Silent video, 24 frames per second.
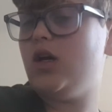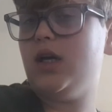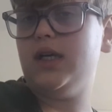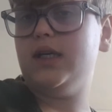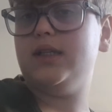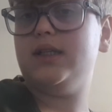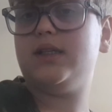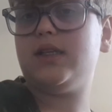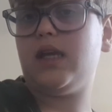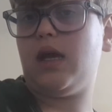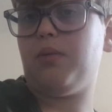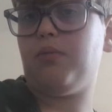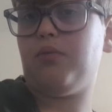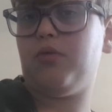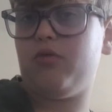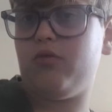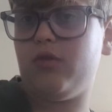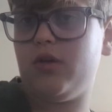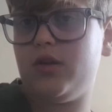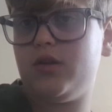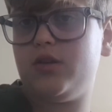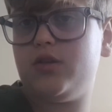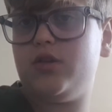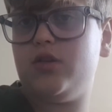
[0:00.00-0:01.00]
is
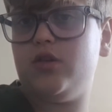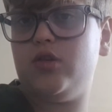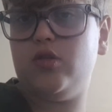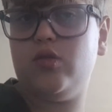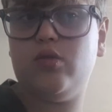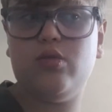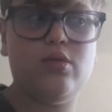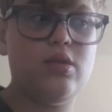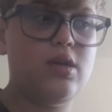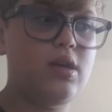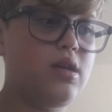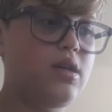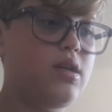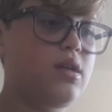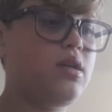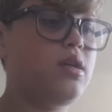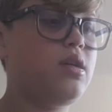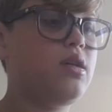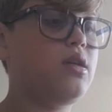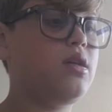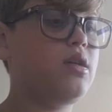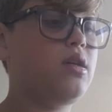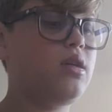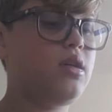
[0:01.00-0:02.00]
separate to
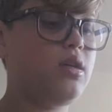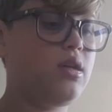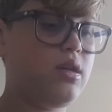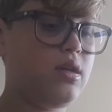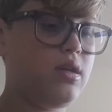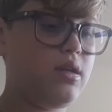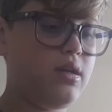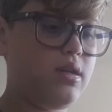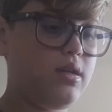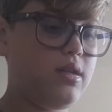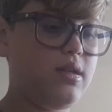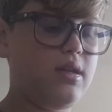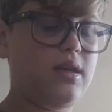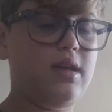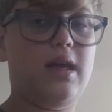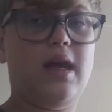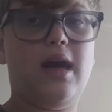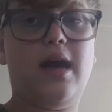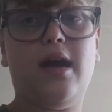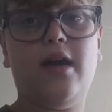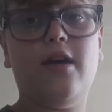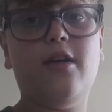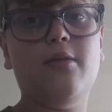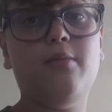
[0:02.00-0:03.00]

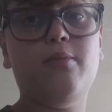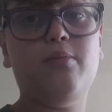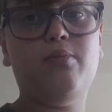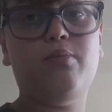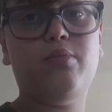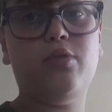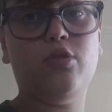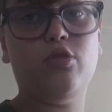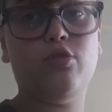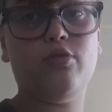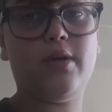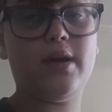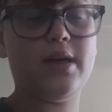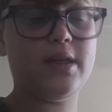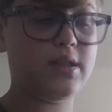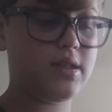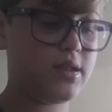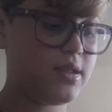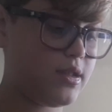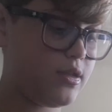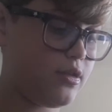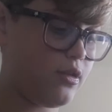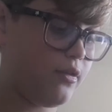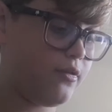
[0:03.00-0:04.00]
the Blu-rays
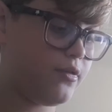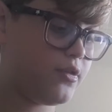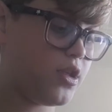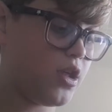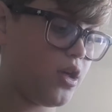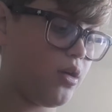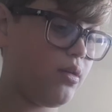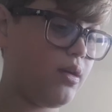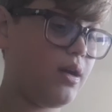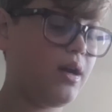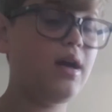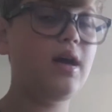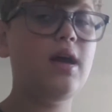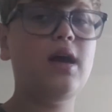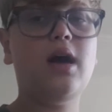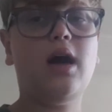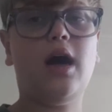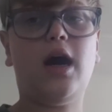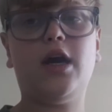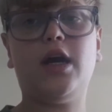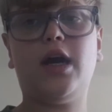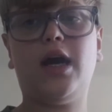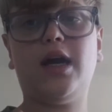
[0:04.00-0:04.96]
and stuff. So I